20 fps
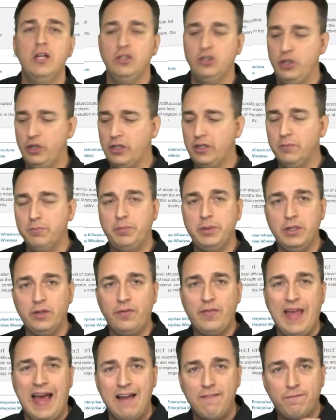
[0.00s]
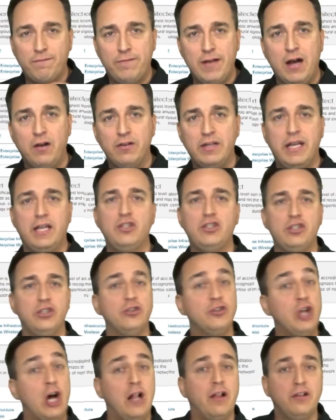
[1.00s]
so you can build that
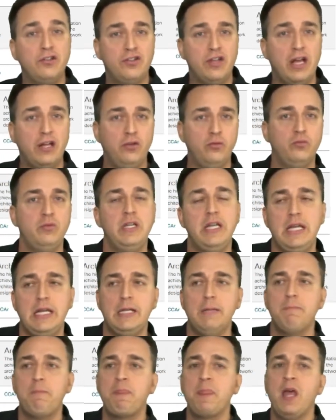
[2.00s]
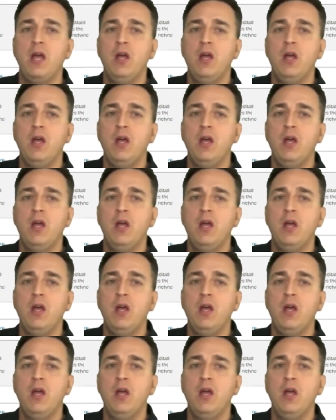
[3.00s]
foundational knowledge that you need.